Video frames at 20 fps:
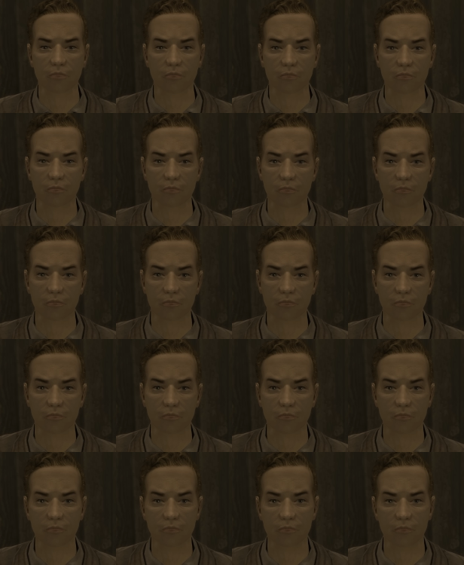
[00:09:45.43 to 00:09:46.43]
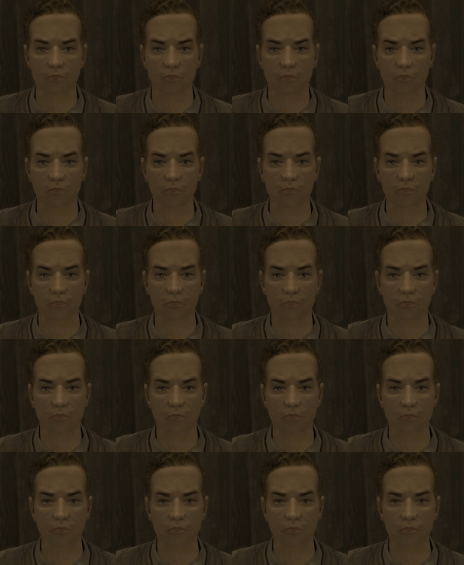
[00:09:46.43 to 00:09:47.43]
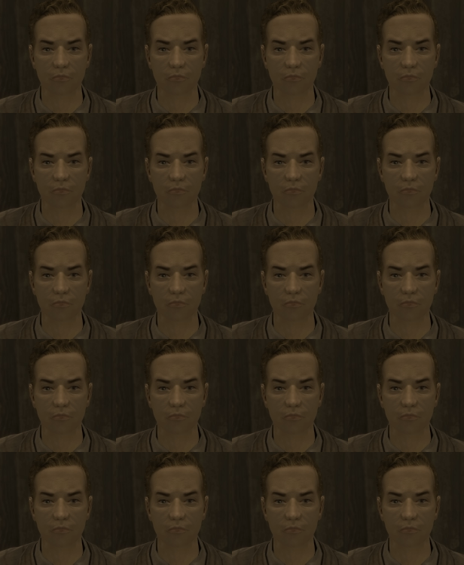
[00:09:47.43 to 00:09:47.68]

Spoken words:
(no one is talking)